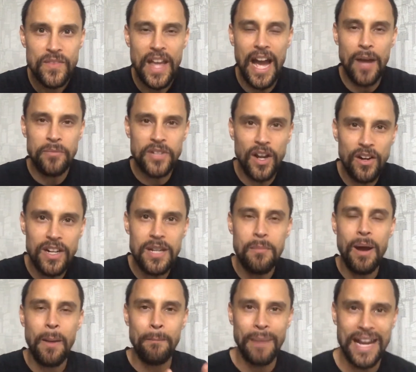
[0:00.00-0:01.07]
I'm talking
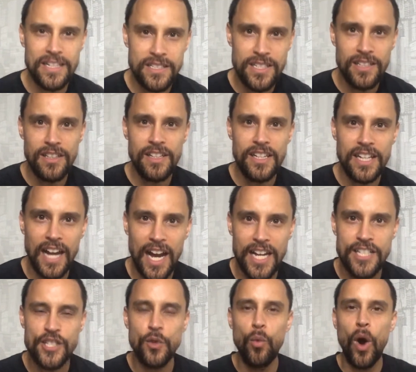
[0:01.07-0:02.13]
about masculine
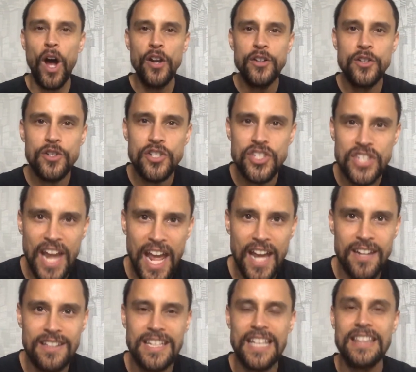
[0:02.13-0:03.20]
guys who
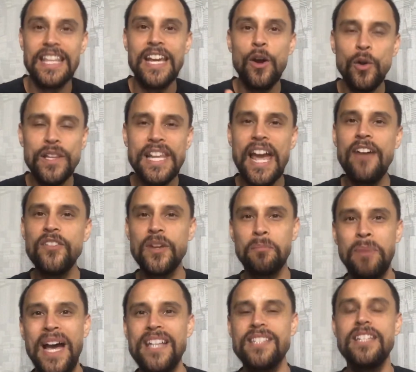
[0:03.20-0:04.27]
understand that they only have
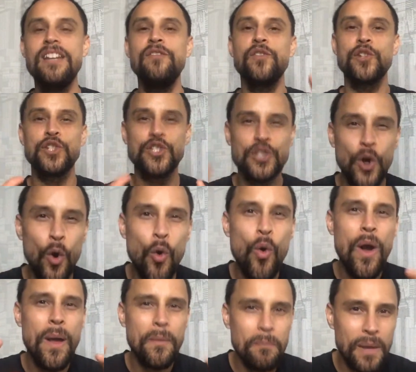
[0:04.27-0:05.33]
capacity for
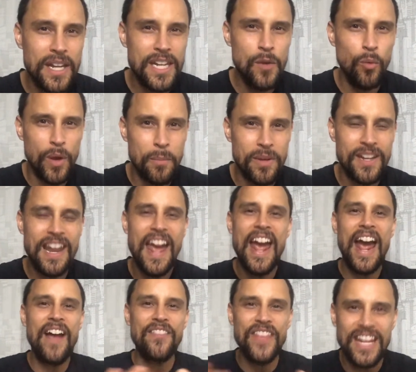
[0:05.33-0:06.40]
so many women,
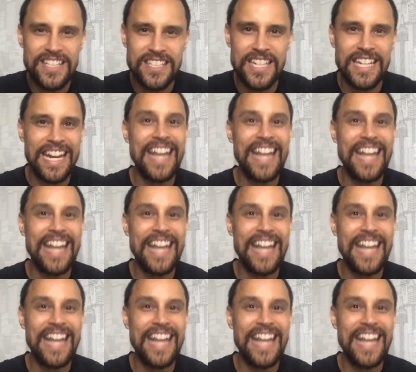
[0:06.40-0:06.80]
and that's it.